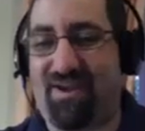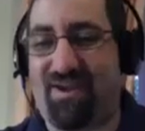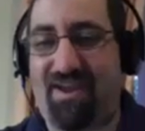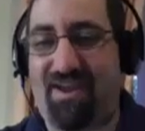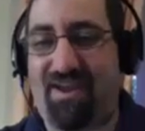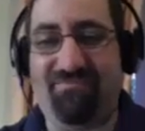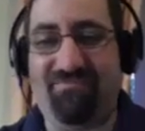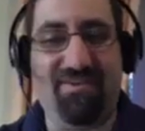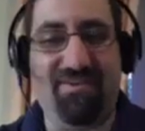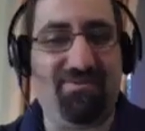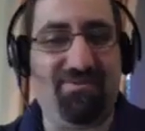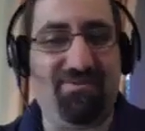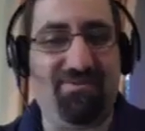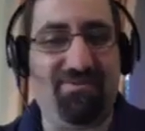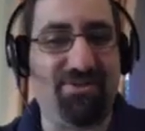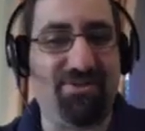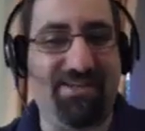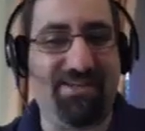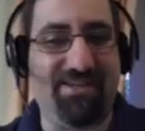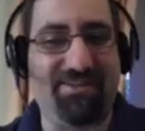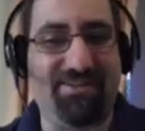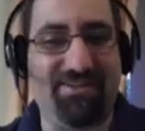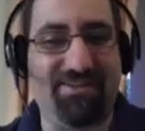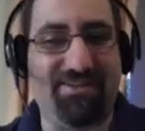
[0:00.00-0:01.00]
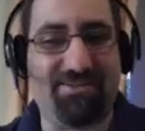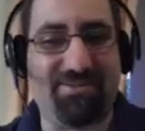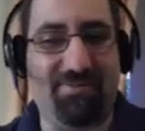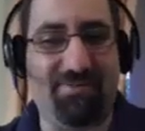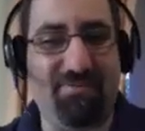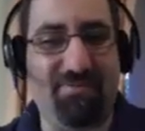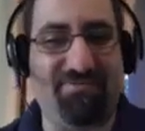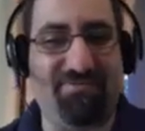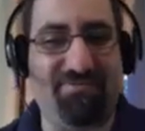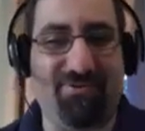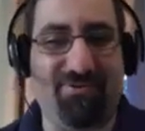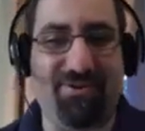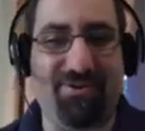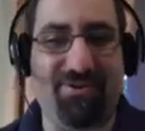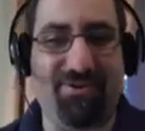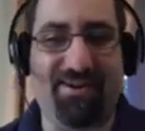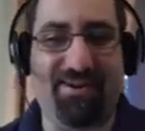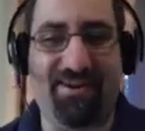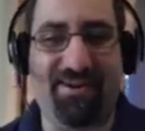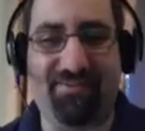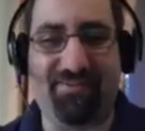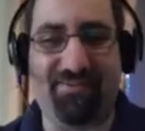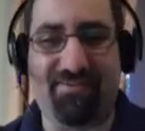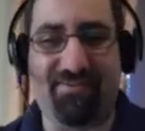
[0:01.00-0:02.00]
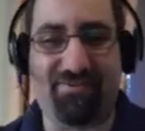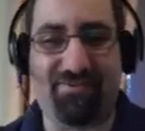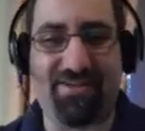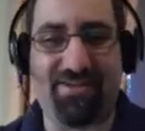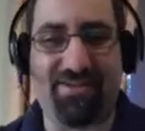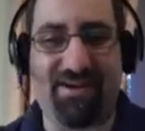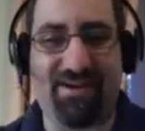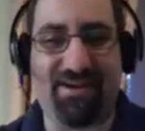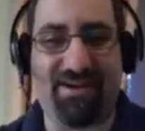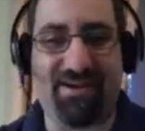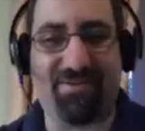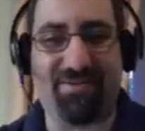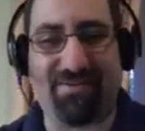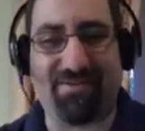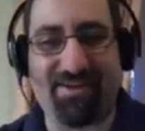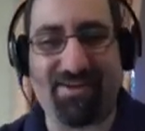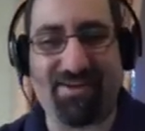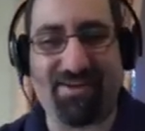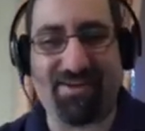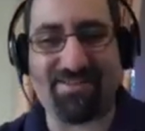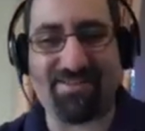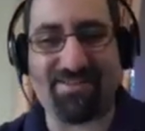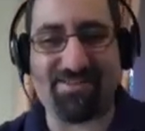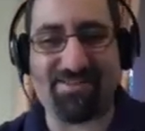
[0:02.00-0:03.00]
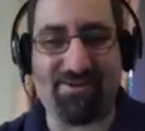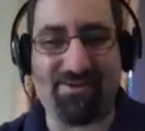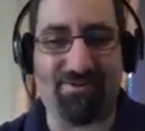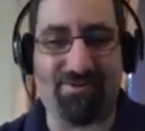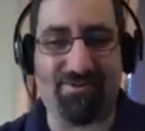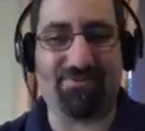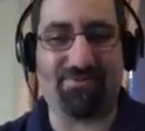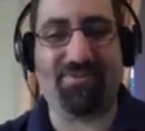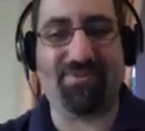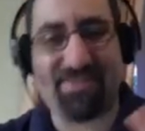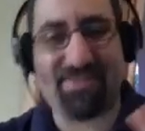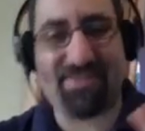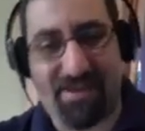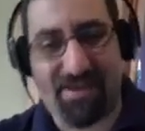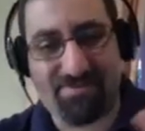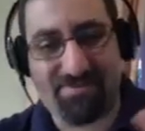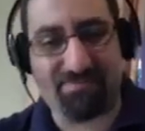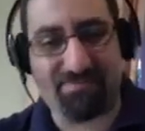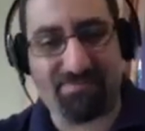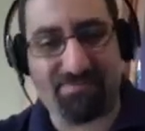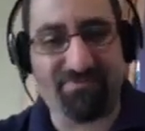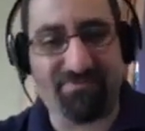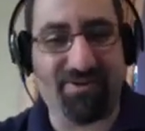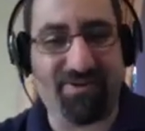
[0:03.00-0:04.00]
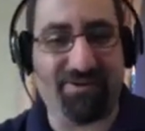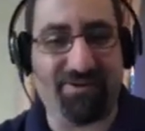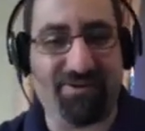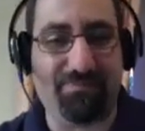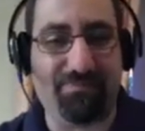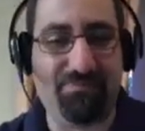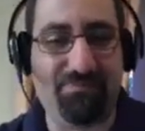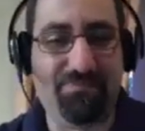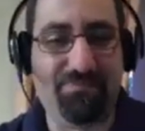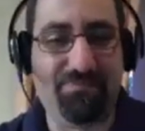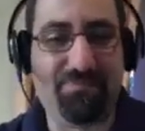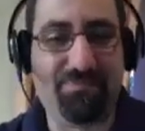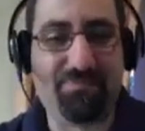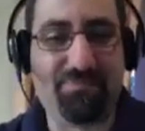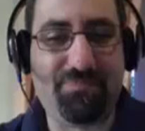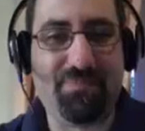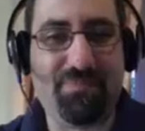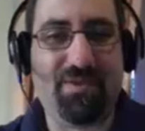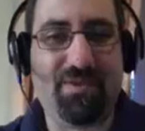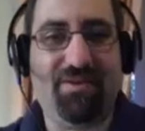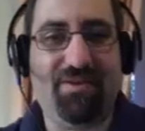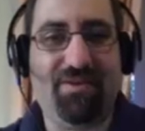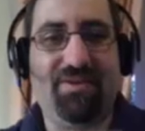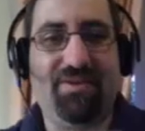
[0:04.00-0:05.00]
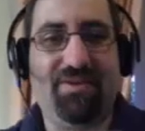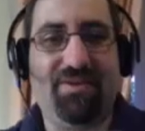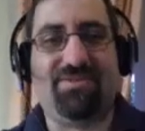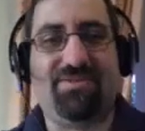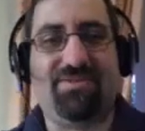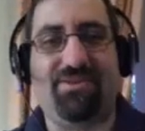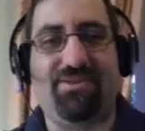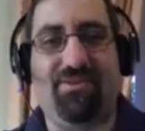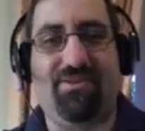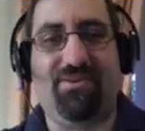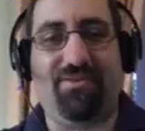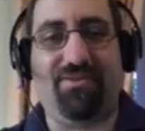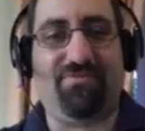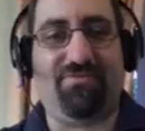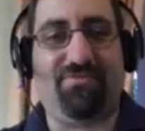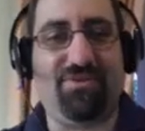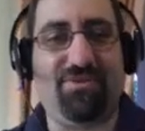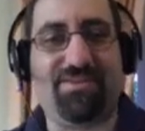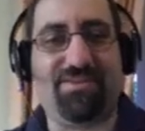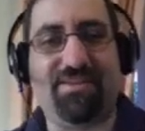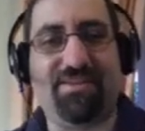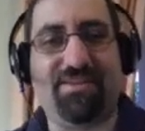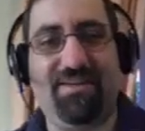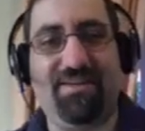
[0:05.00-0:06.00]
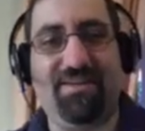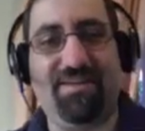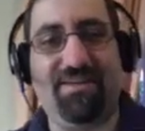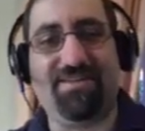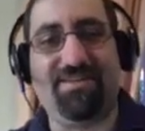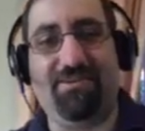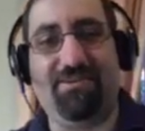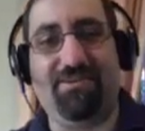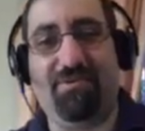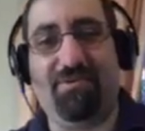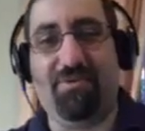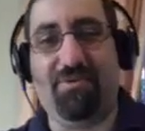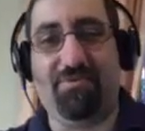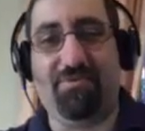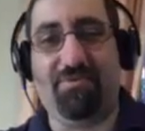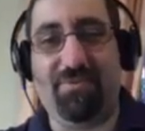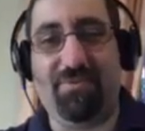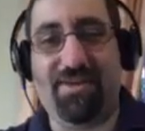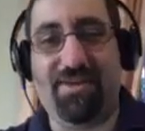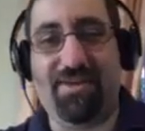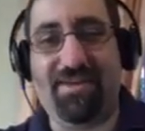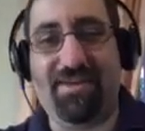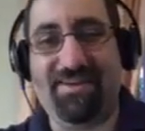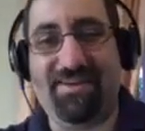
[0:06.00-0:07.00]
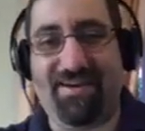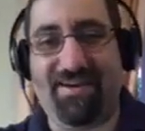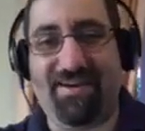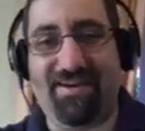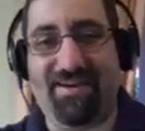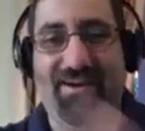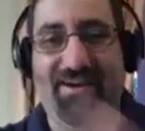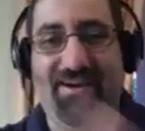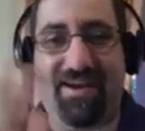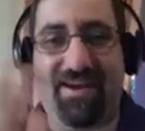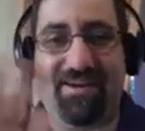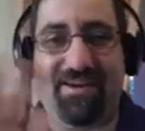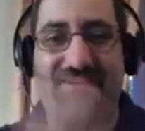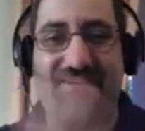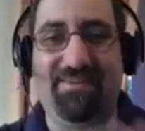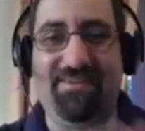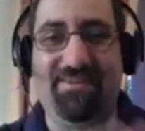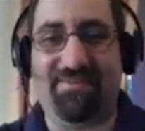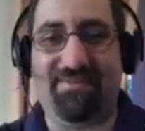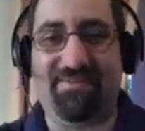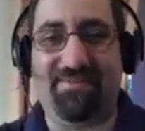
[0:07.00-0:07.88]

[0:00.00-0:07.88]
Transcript: have never presented this one before, and I've never done anything like it. So let's have some fun. So the first thing you need to know about me, hi,